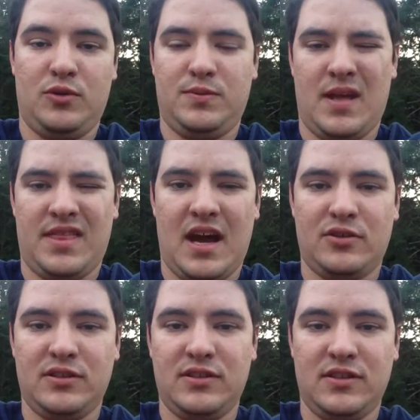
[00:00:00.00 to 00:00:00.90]
We spent
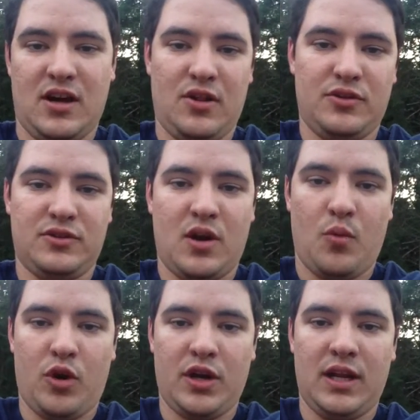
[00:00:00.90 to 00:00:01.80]
thousands of dollars, and
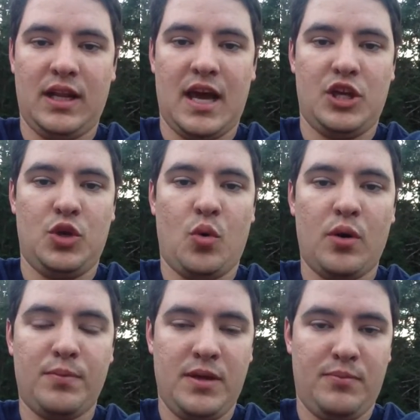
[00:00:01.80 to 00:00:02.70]
we're going to let
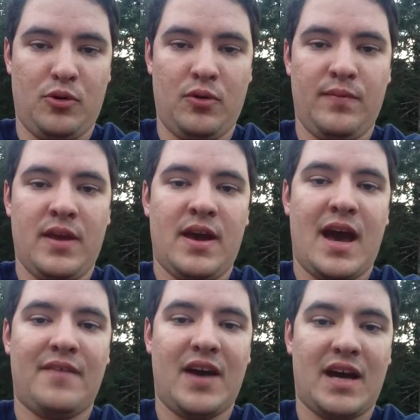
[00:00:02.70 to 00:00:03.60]
your people
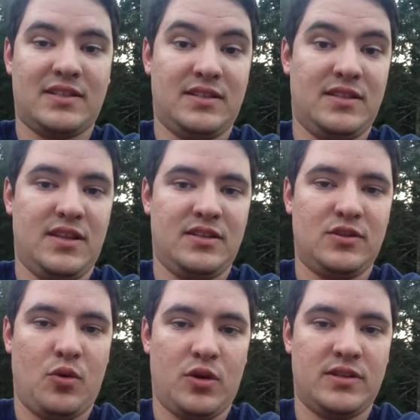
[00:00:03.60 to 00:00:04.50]
have access to this
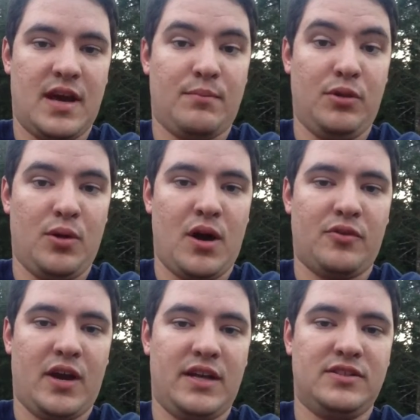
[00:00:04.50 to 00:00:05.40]
course at Blowout Right.